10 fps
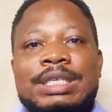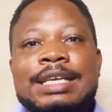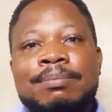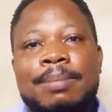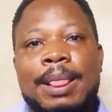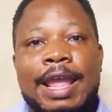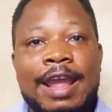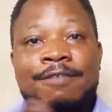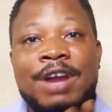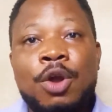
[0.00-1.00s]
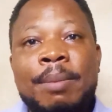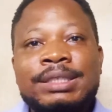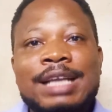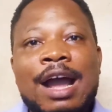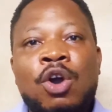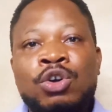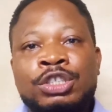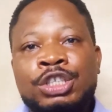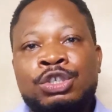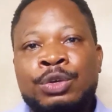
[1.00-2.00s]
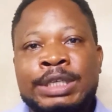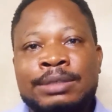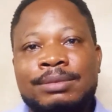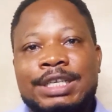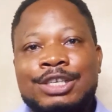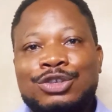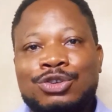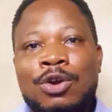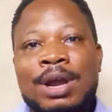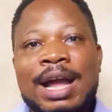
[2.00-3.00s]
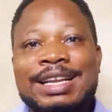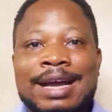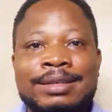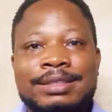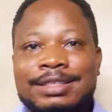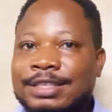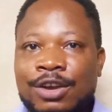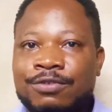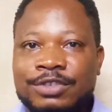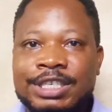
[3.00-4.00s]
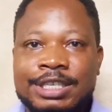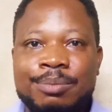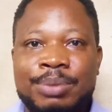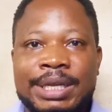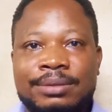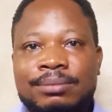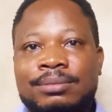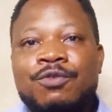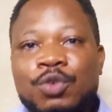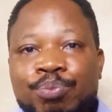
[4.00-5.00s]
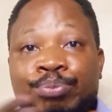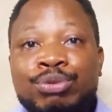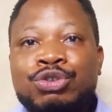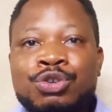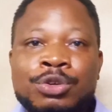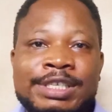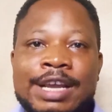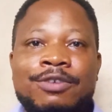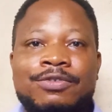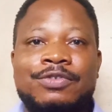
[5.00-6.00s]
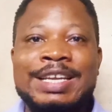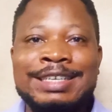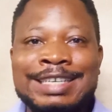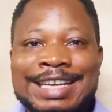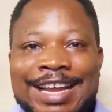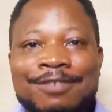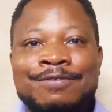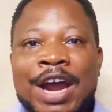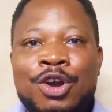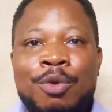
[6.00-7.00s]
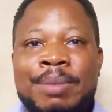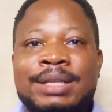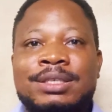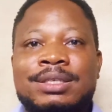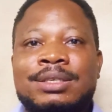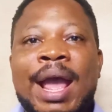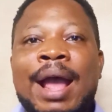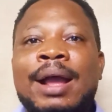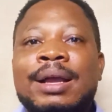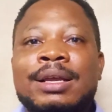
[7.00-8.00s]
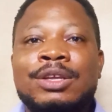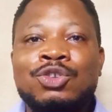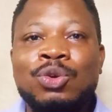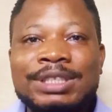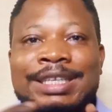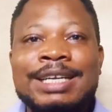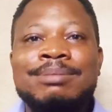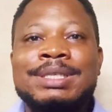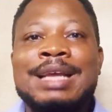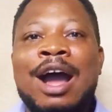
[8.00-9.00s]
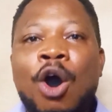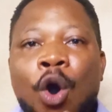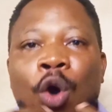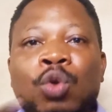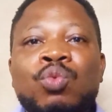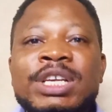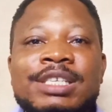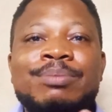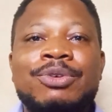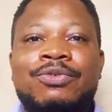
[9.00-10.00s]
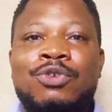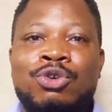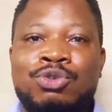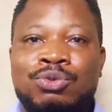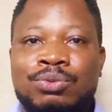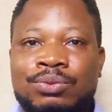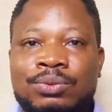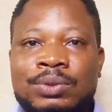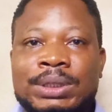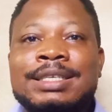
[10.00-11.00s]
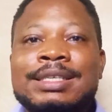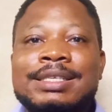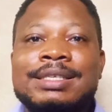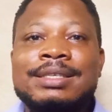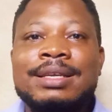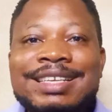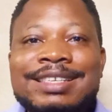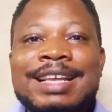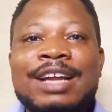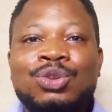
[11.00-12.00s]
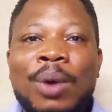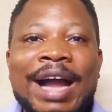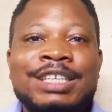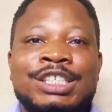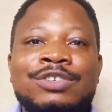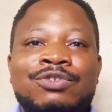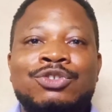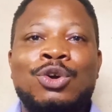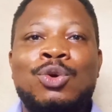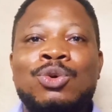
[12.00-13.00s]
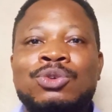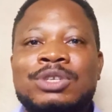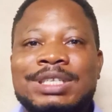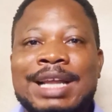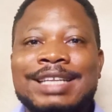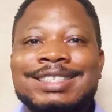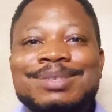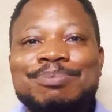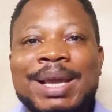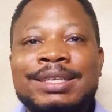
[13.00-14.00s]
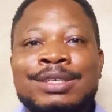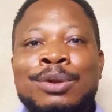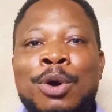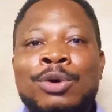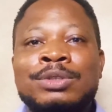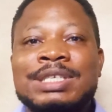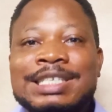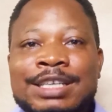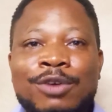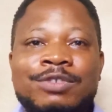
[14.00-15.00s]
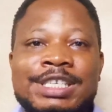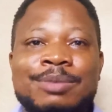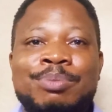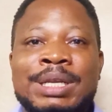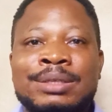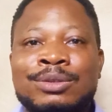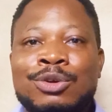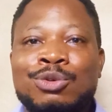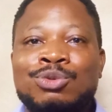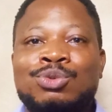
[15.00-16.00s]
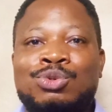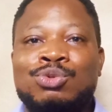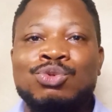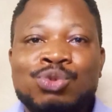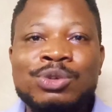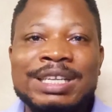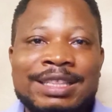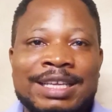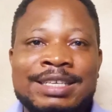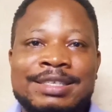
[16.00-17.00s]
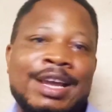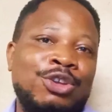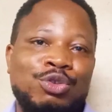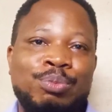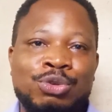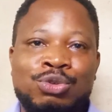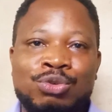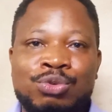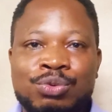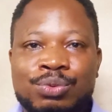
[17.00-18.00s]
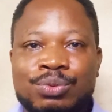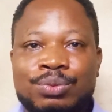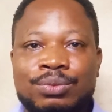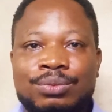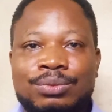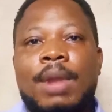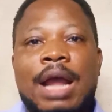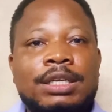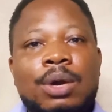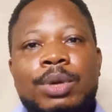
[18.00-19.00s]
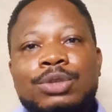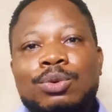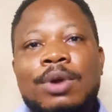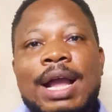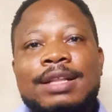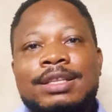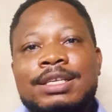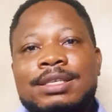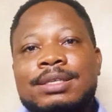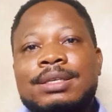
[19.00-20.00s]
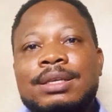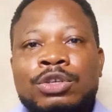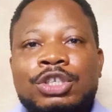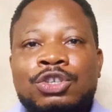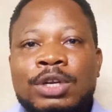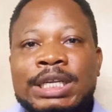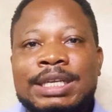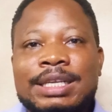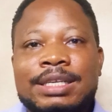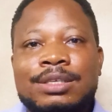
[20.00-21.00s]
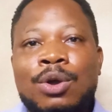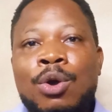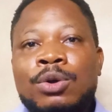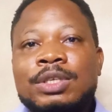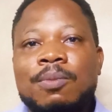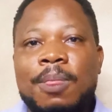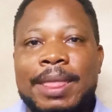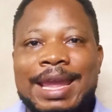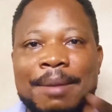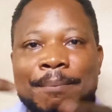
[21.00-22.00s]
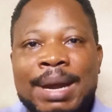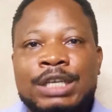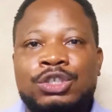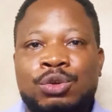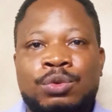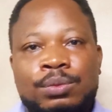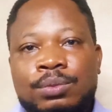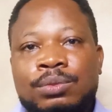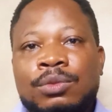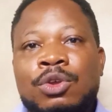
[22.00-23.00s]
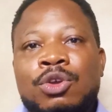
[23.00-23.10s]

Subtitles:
See, environmental conditioning is stronger than self-discipline. If you put yourself in the environment where your dreams are always before you, it is easier to achieve your goals than depending on self-discipline to do the things that you're supposed to do. Another way to look at this conditioning is called immersion.